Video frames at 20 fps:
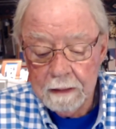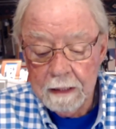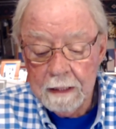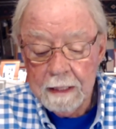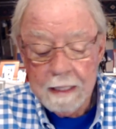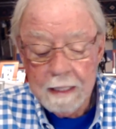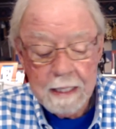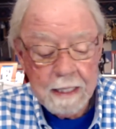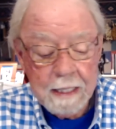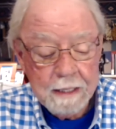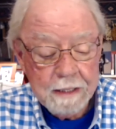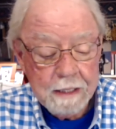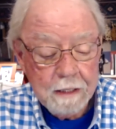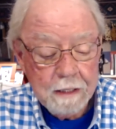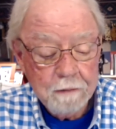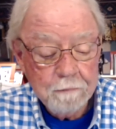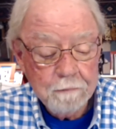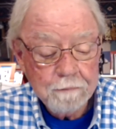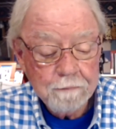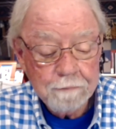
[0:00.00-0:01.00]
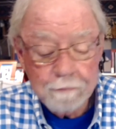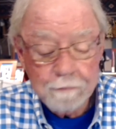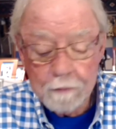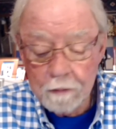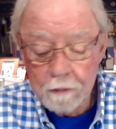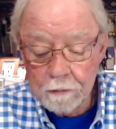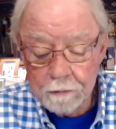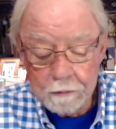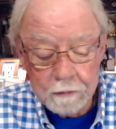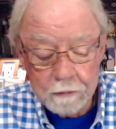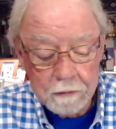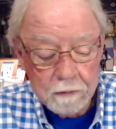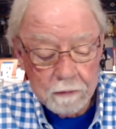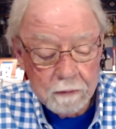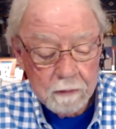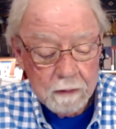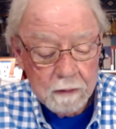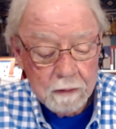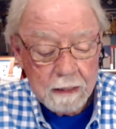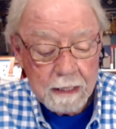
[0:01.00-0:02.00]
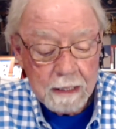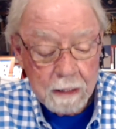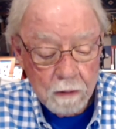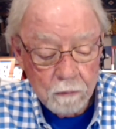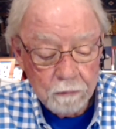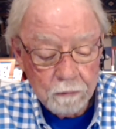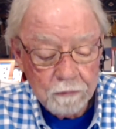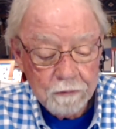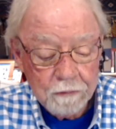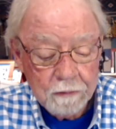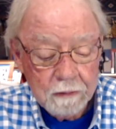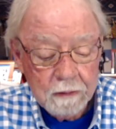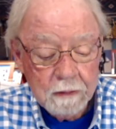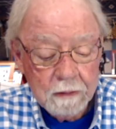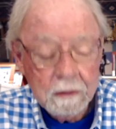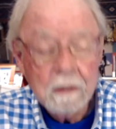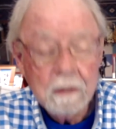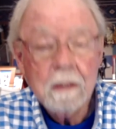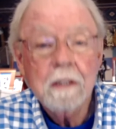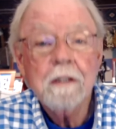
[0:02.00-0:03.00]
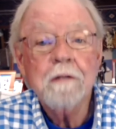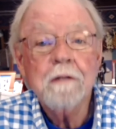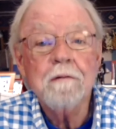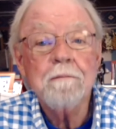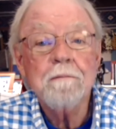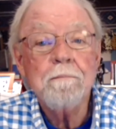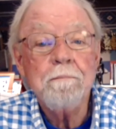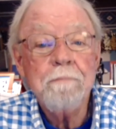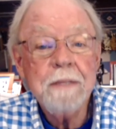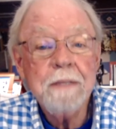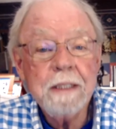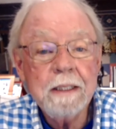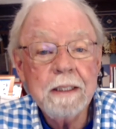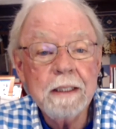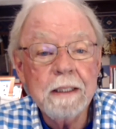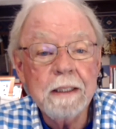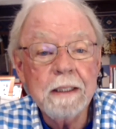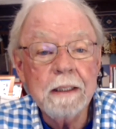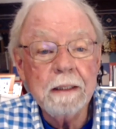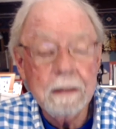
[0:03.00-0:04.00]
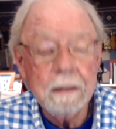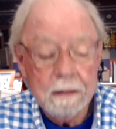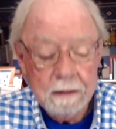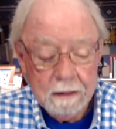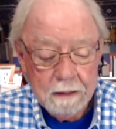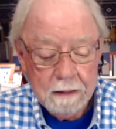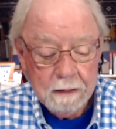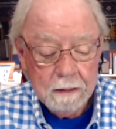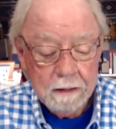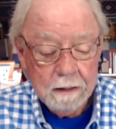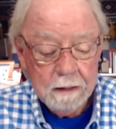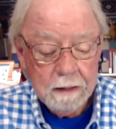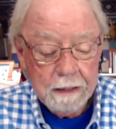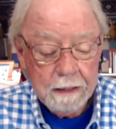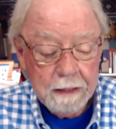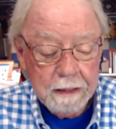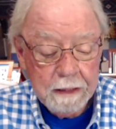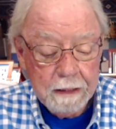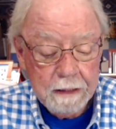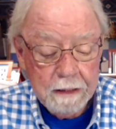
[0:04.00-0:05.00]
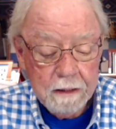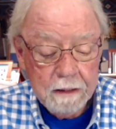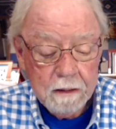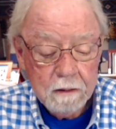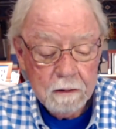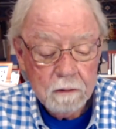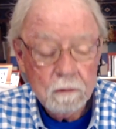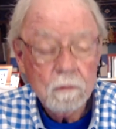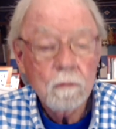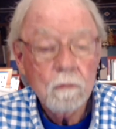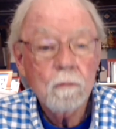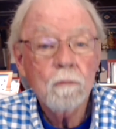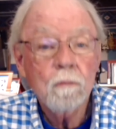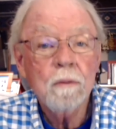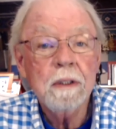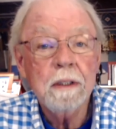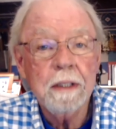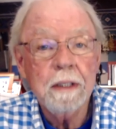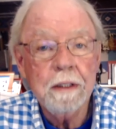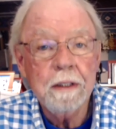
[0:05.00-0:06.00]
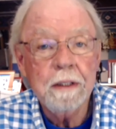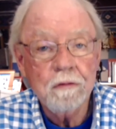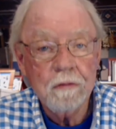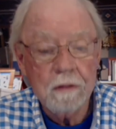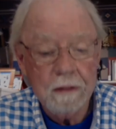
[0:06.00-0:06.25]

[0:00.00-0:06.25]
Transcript: and then further out of being in relation.